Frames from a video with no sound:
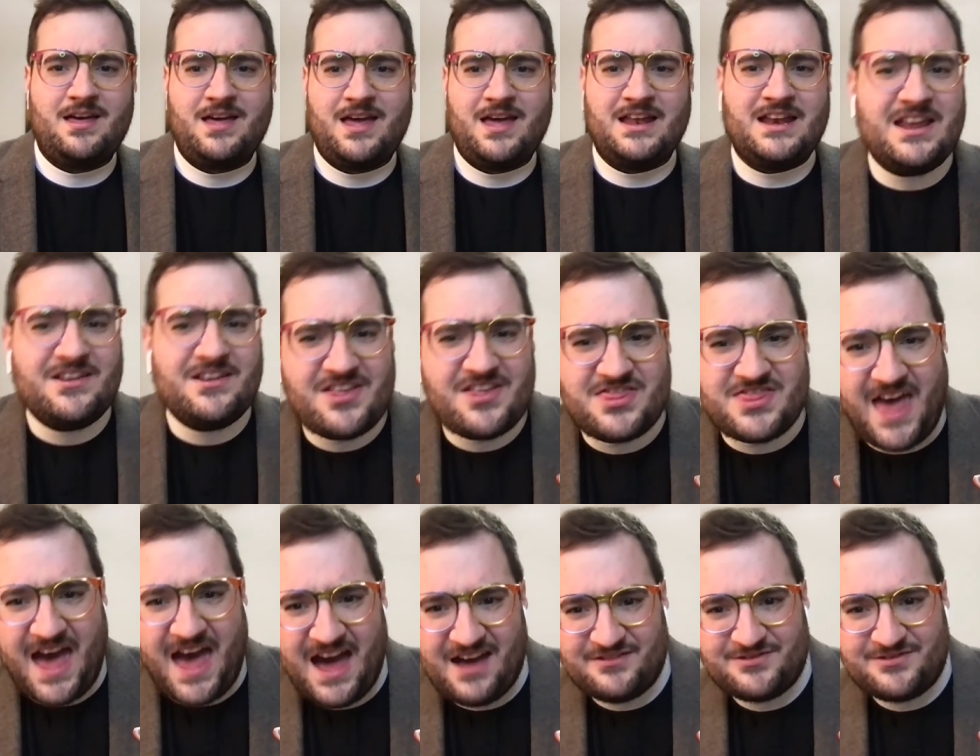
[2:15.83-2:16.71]
And even
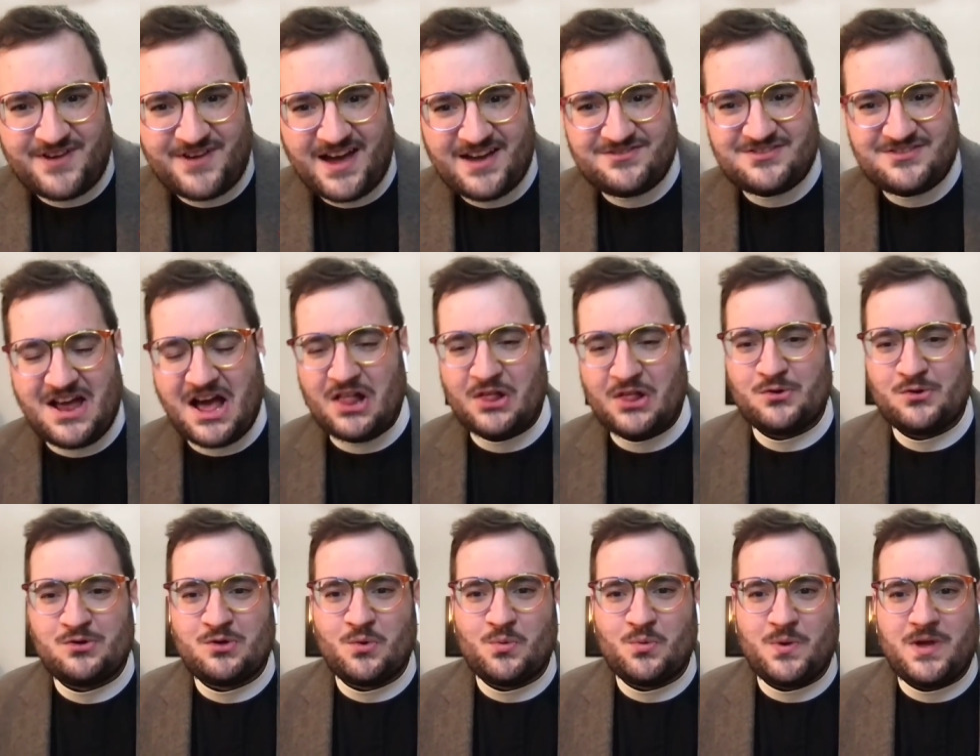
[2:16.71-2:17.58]
that five
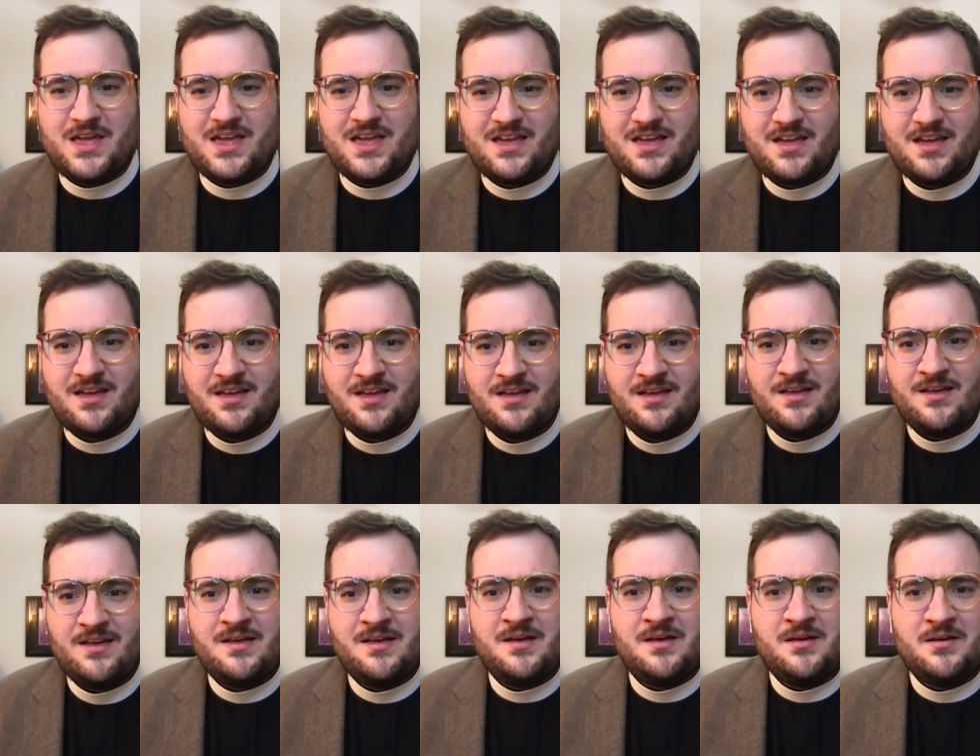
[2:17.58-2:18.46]
dollars a week
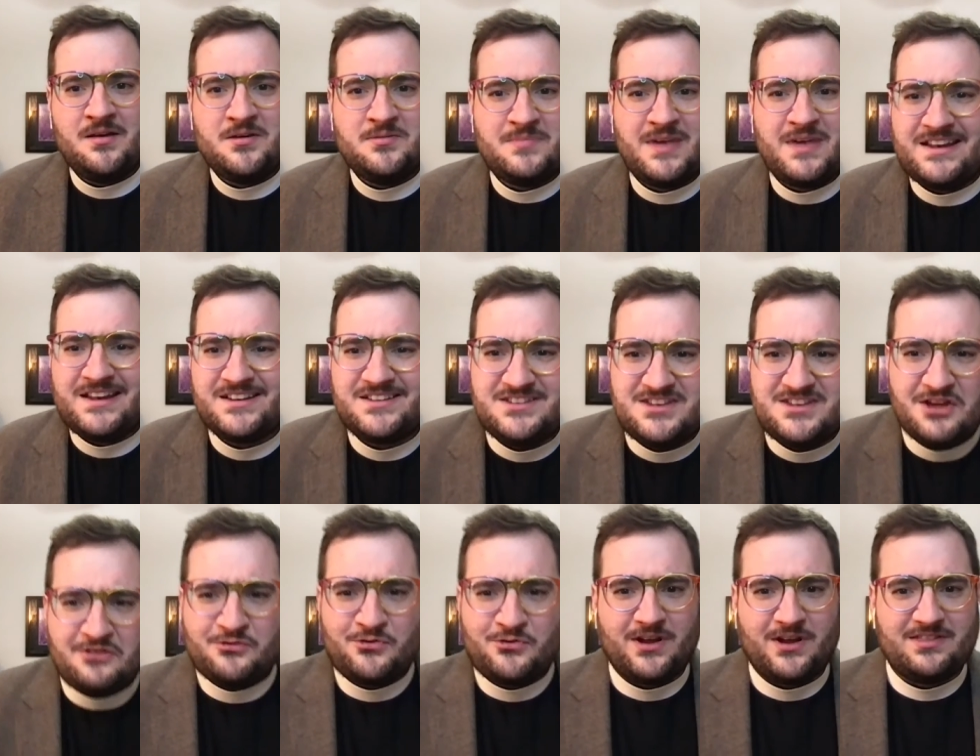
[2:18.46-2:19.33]
made a
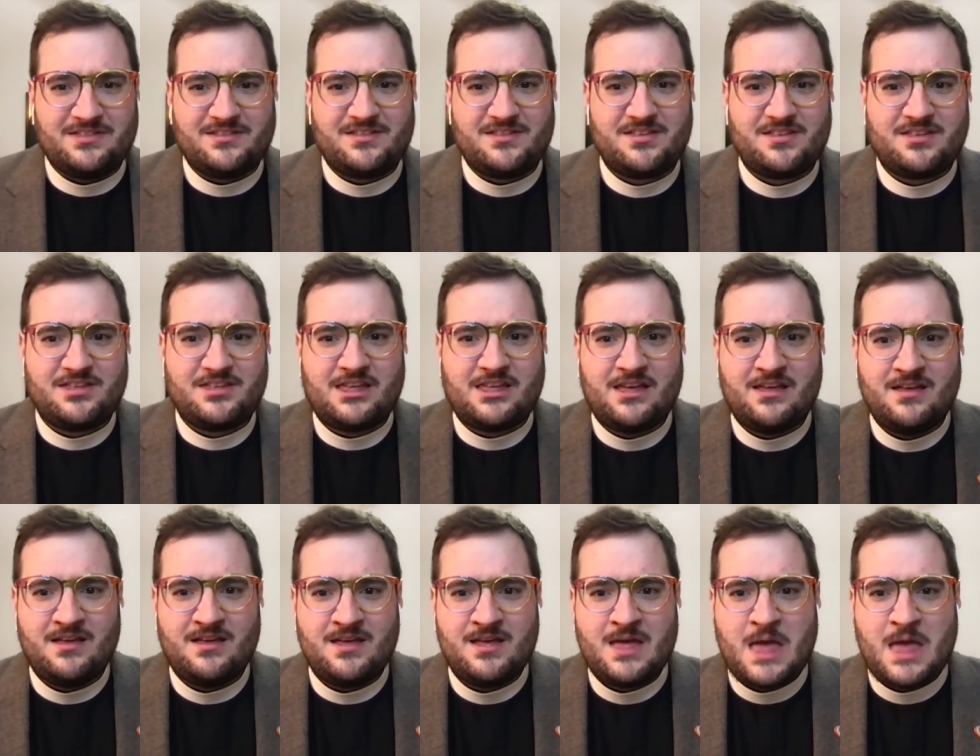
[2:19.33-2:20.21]
difference.
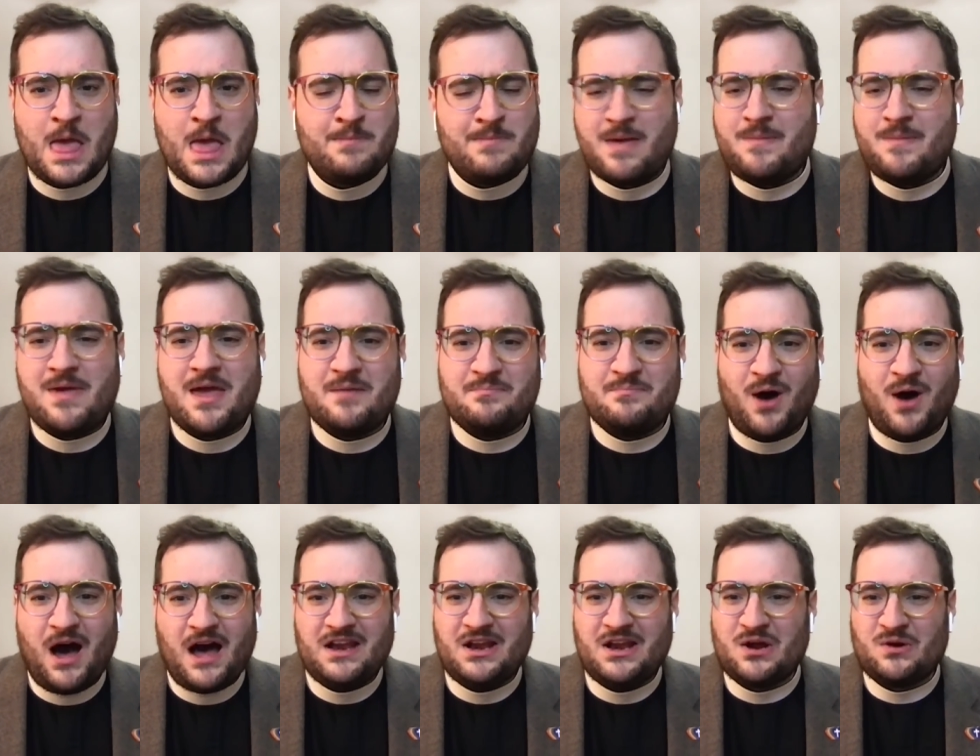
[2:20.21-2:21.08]
Maybe it
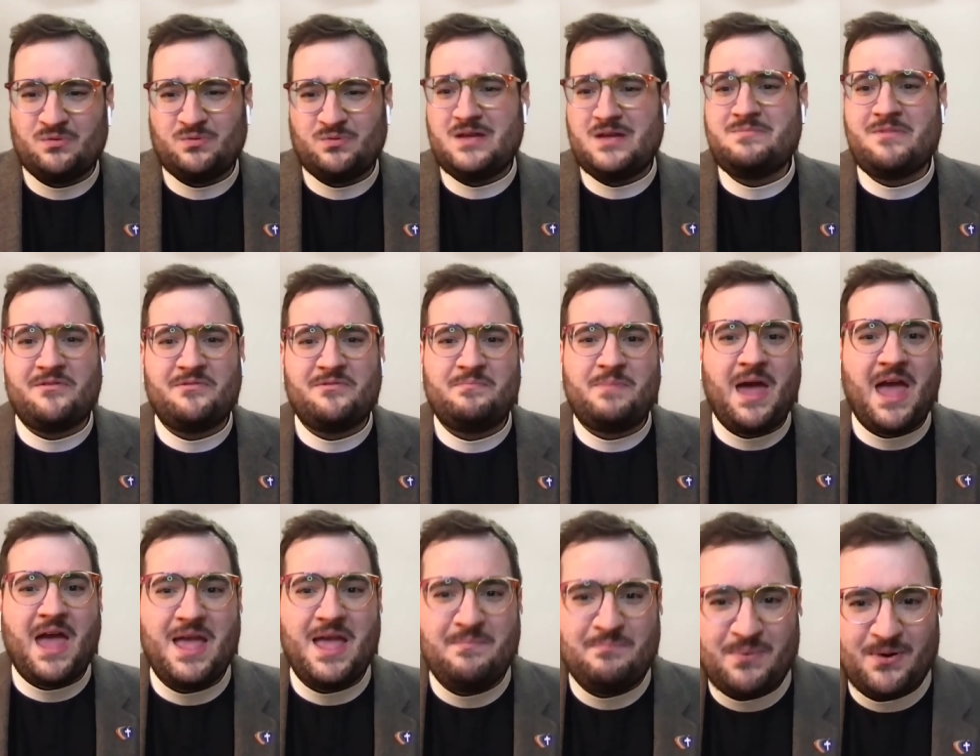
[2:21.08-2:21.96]
bought a ream of
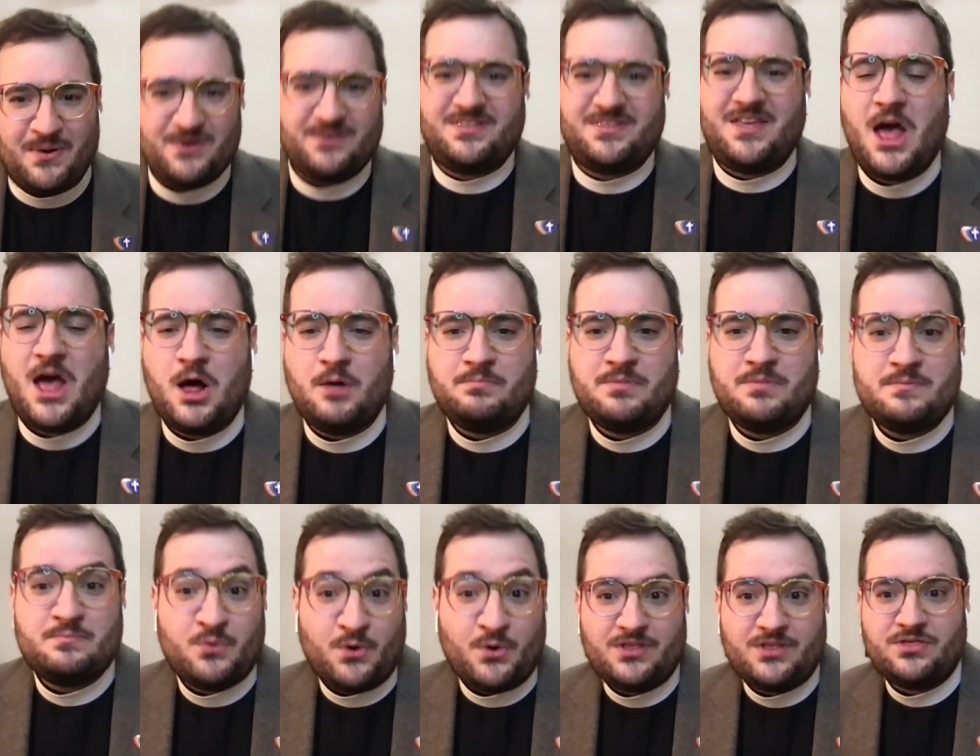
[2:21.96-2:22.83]
paper to help
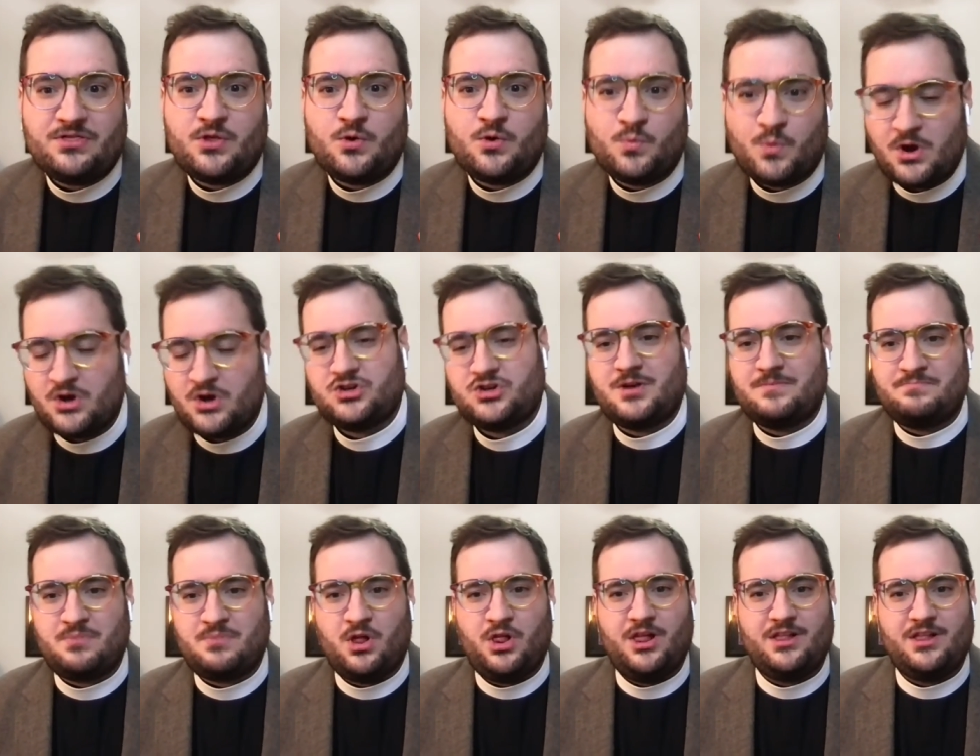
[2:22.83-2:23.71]
print the worship
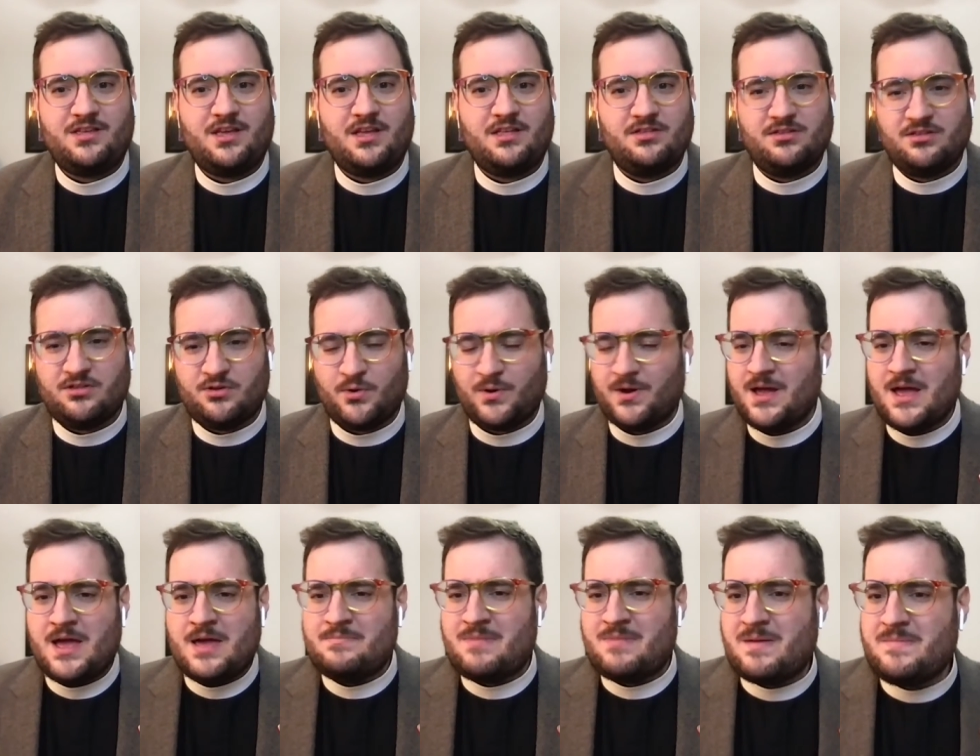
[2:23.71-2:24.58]
bulletins, or
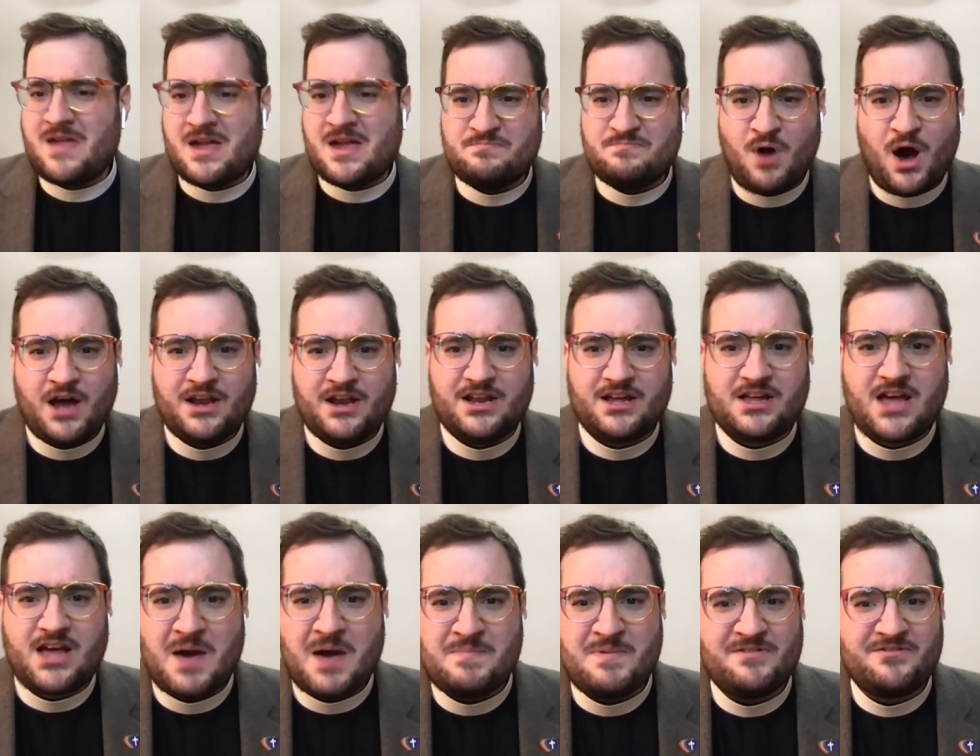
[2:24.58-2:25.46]
maybe it bought a
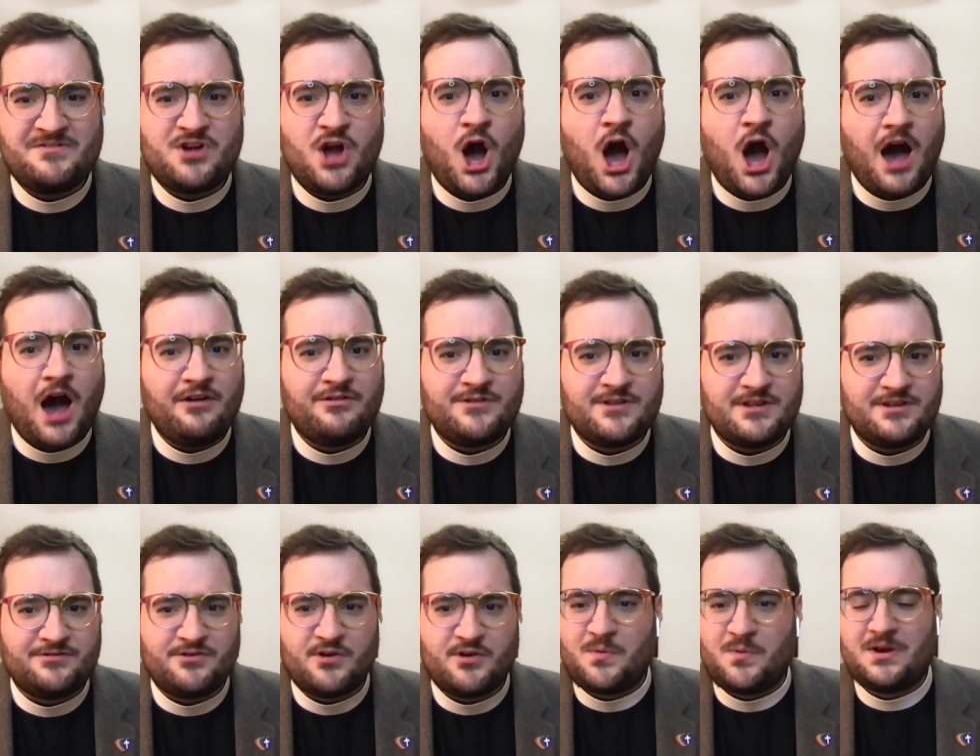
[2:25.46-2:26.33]
cup of
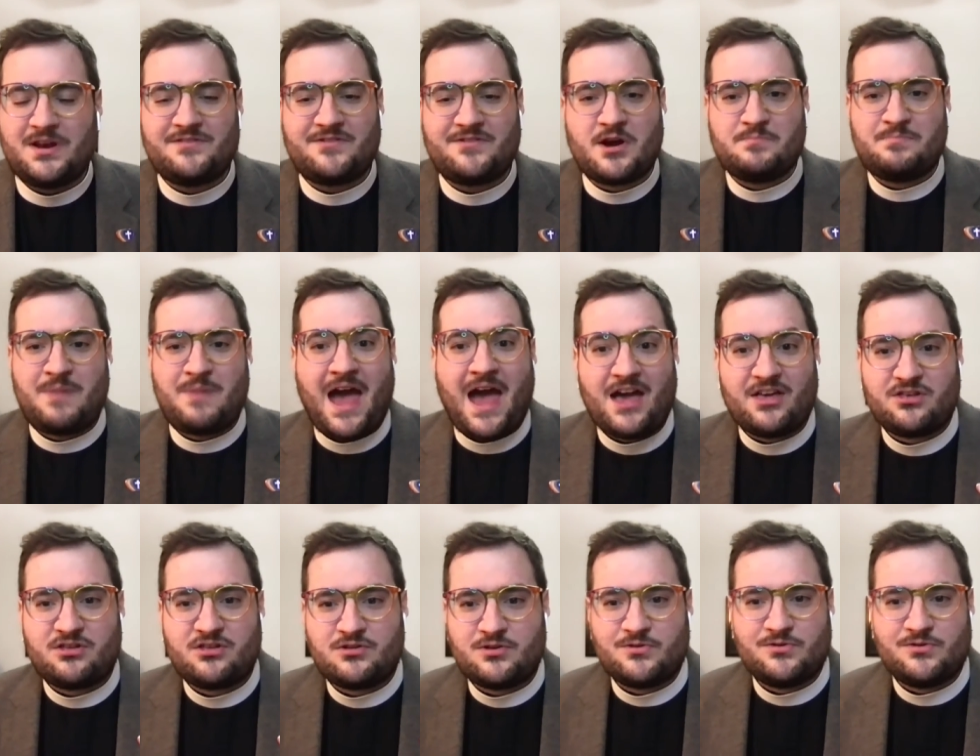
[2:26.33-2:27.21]
coffee for one of our
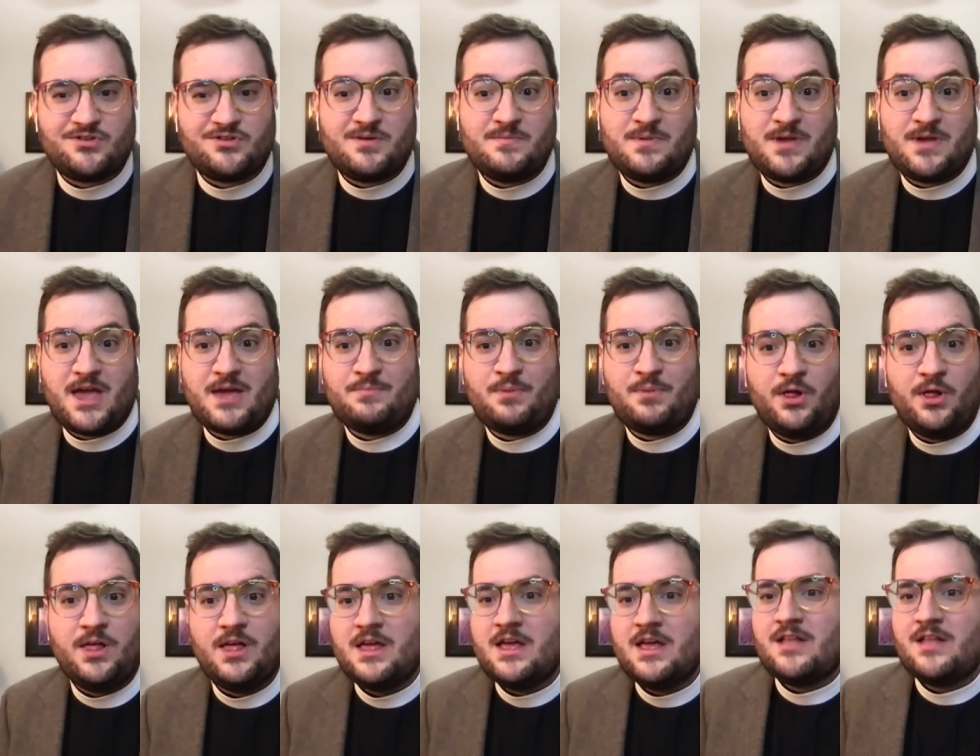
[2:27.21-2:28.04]
pastors to be able